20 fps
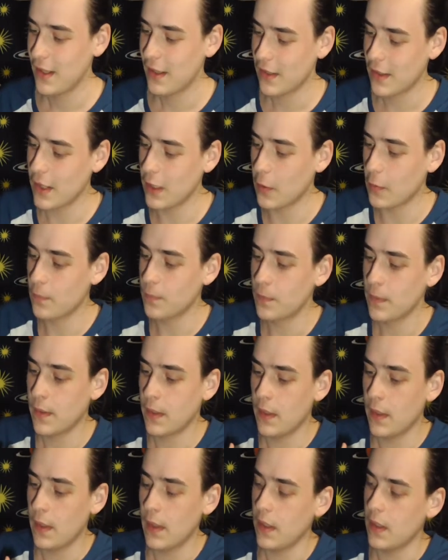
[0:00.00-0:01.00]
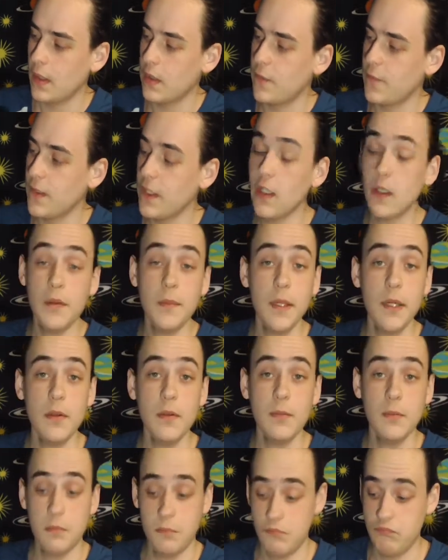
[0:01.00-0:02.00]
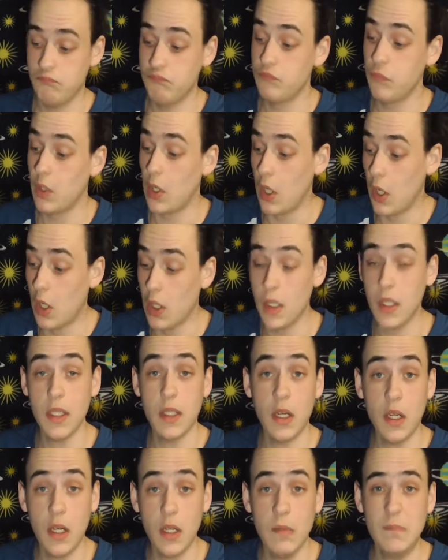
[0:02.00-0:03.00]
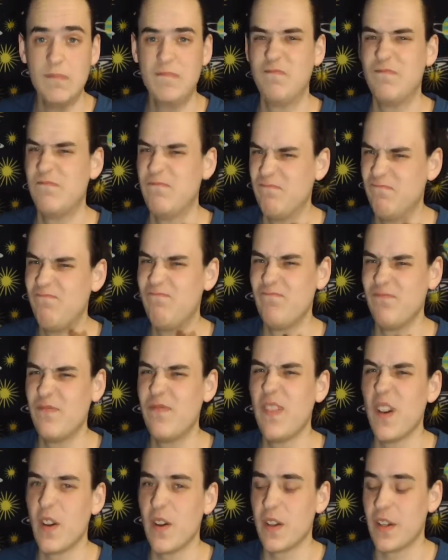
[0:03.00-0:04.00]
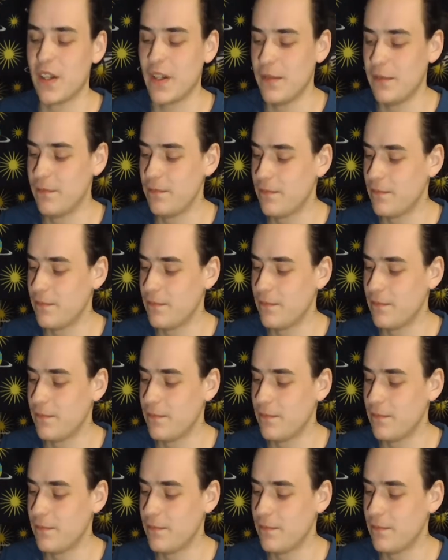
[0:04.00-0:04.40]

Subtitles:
So, the vehicle mode, all in all, very good.